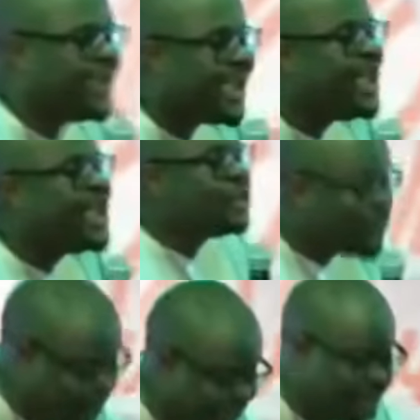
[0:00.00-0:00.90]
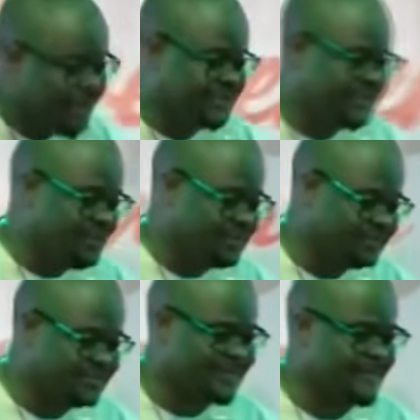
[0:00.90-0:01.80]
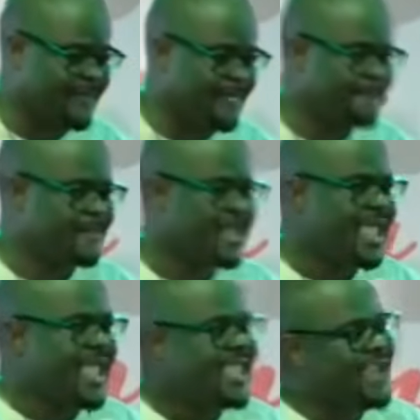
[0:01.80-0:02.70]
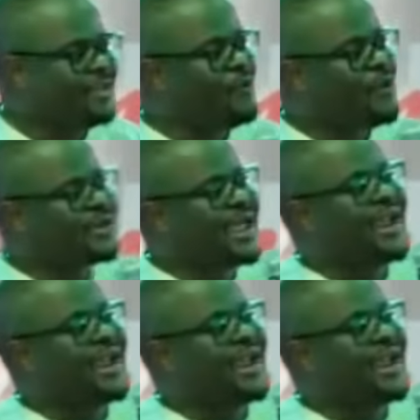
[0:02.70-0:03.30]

to feed ourselves. Yet we've got Lake